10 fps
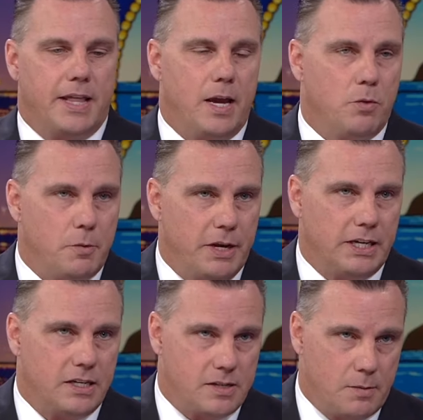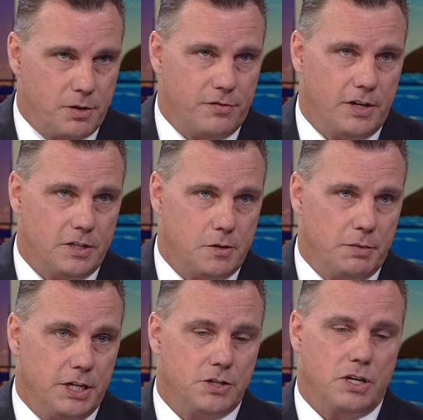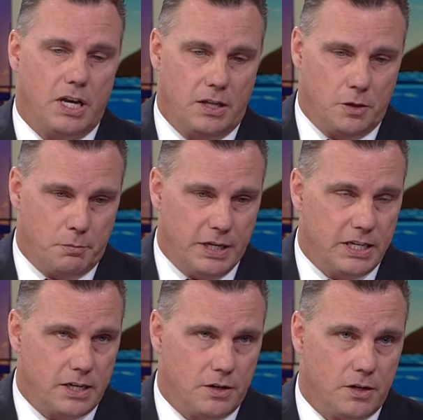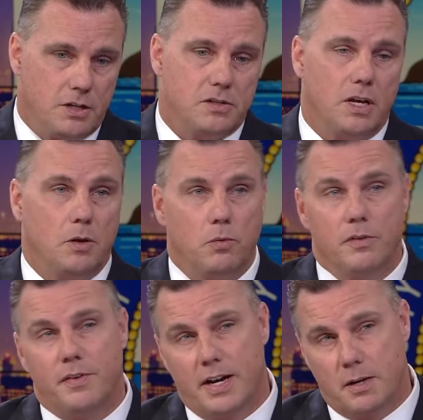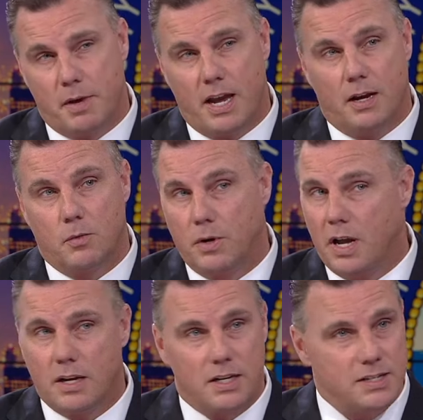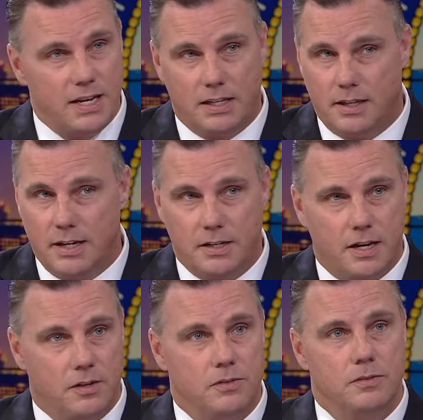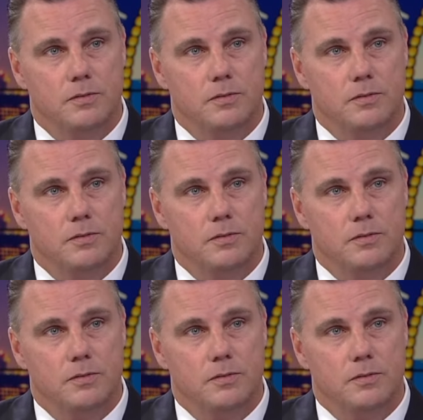they want to make an example of Huntington Beach, and they're beating down on us, and we're fighting back. We're not going to take it laying down.